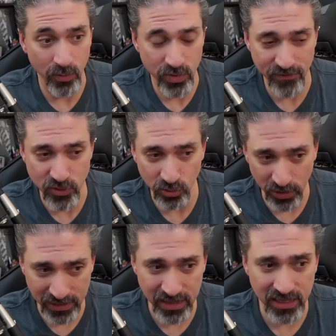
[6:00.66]
If you
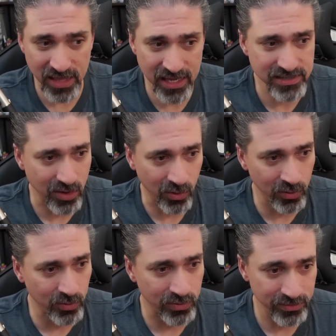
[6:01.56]
look at the thing as a
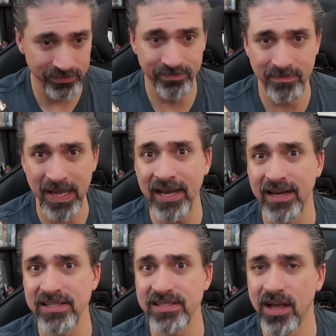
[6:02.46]
whole, man,
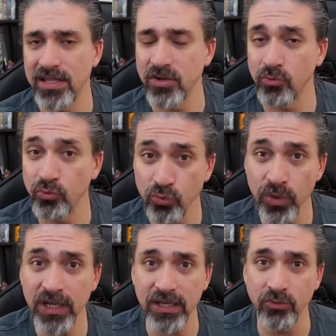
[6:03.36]
it's a
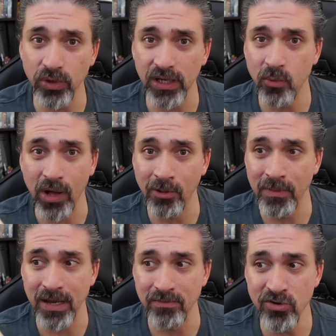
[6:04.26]
really really well
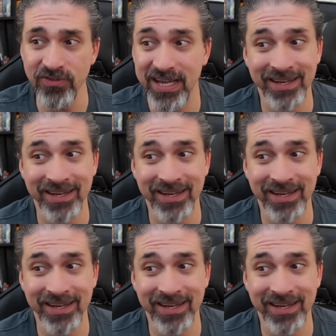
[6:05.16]
made movie.